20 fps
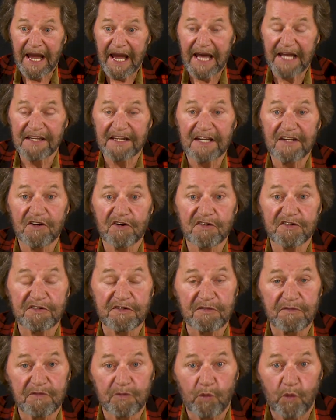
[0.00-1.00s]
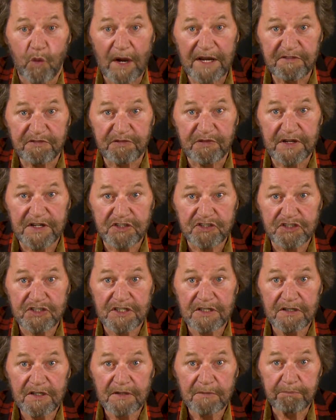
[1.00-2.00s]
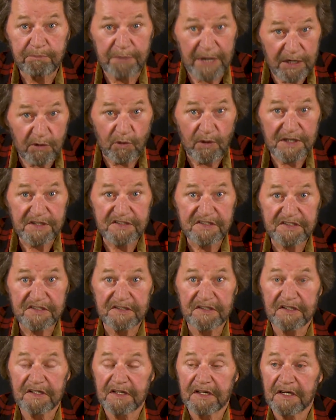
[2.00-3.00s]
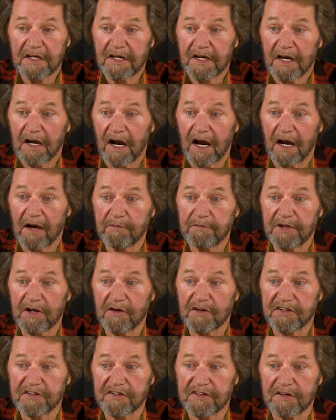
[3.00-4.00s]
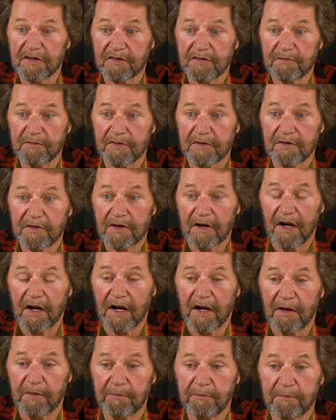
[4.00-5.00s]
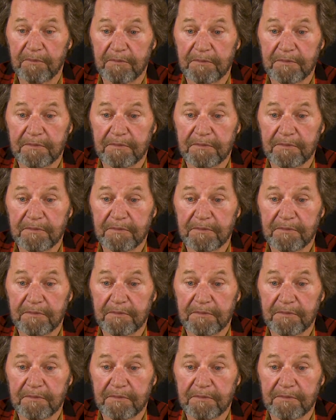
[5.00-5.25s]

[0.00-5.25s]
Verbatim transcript: And then there's whitefish, big ones. Um, there's um,